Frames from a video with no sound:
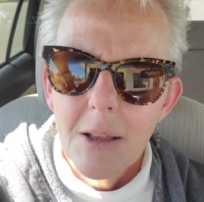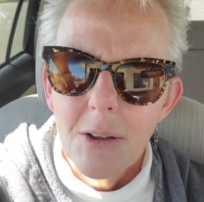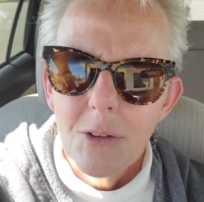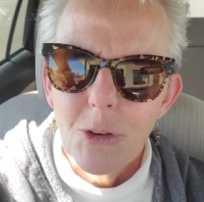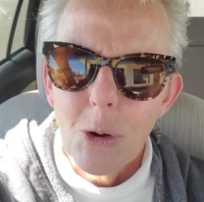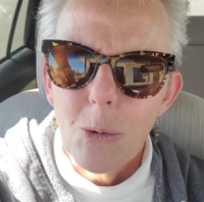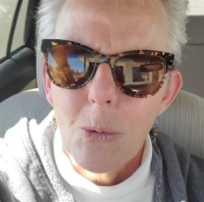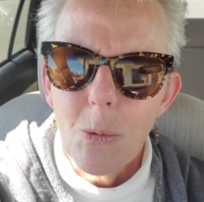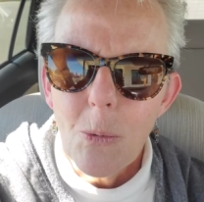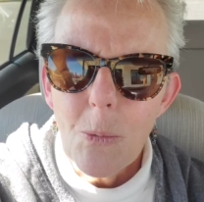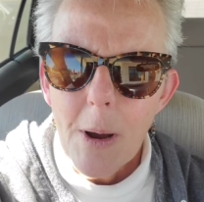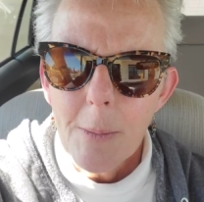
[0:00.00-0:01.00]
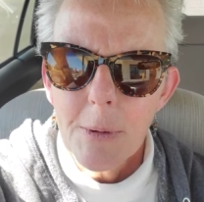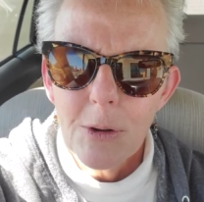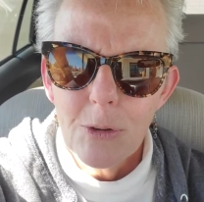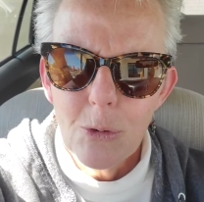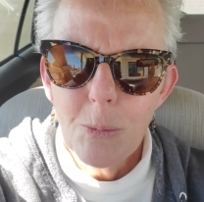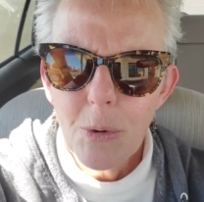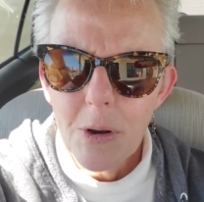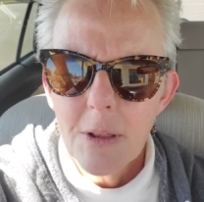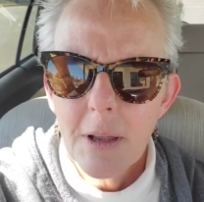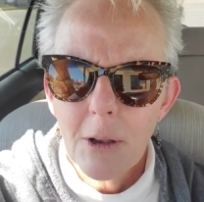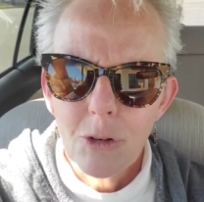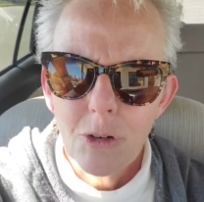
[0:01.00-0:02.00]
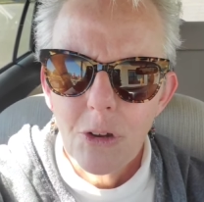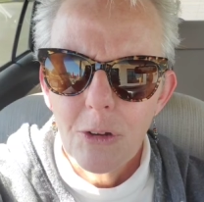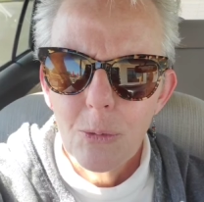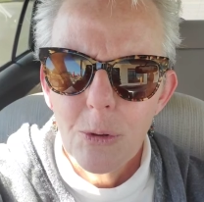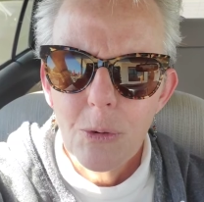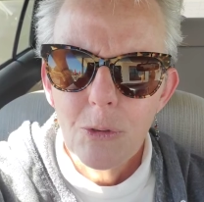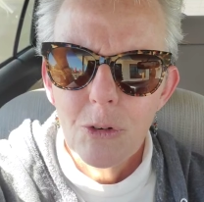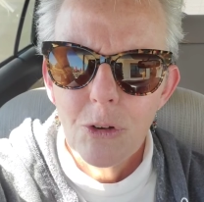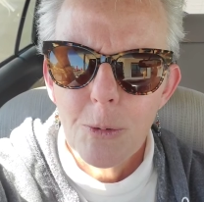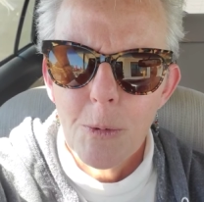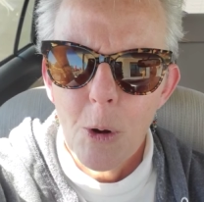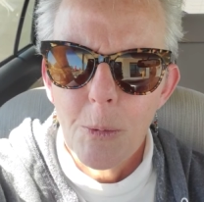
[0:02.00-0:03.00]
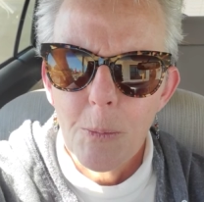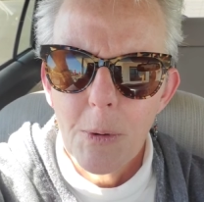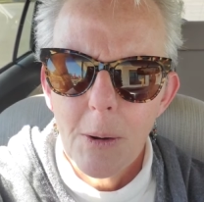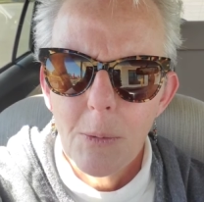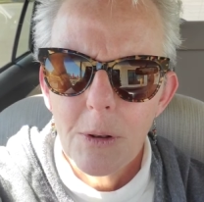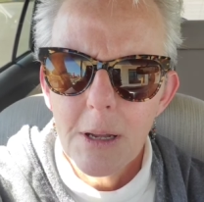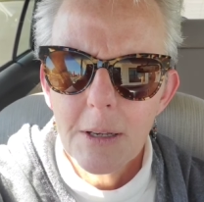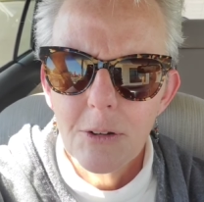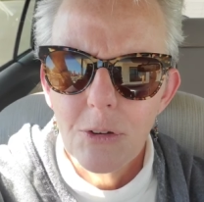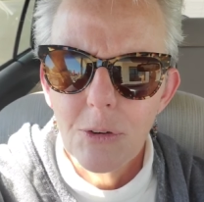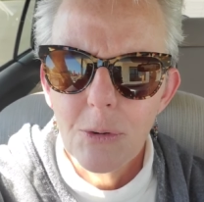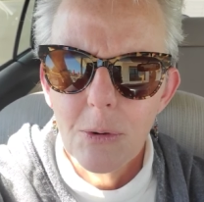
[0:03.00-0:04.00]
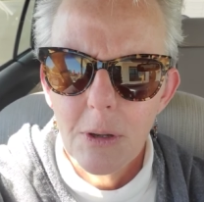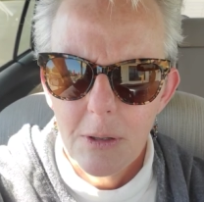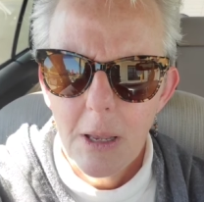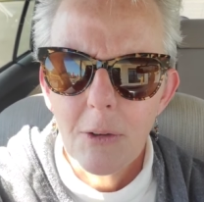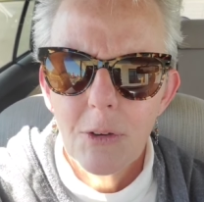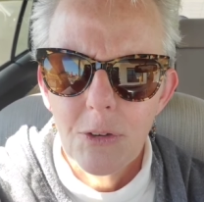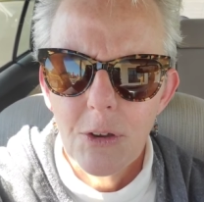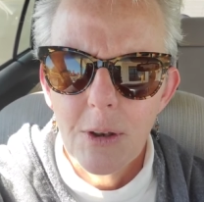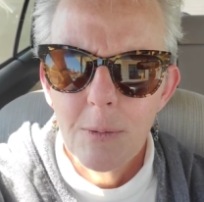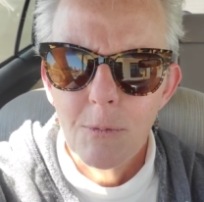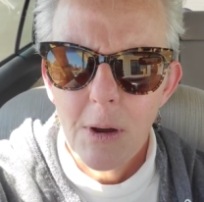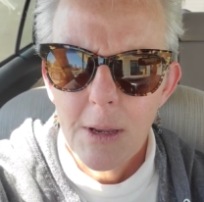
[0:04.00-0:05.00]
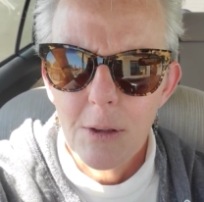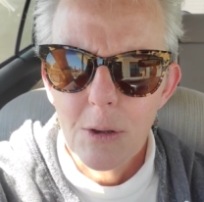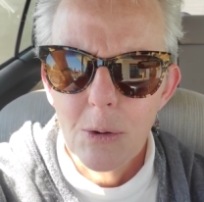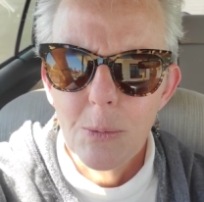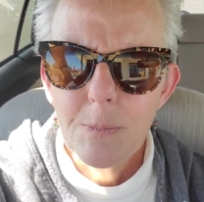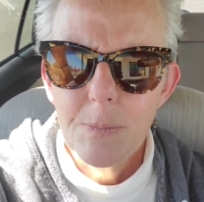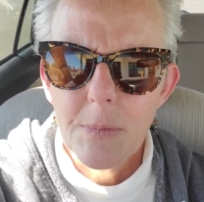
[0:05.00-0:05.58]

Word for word: So, I'm going to do a breathing exercise with you in just a moment, but I would like to, as I said, invite you.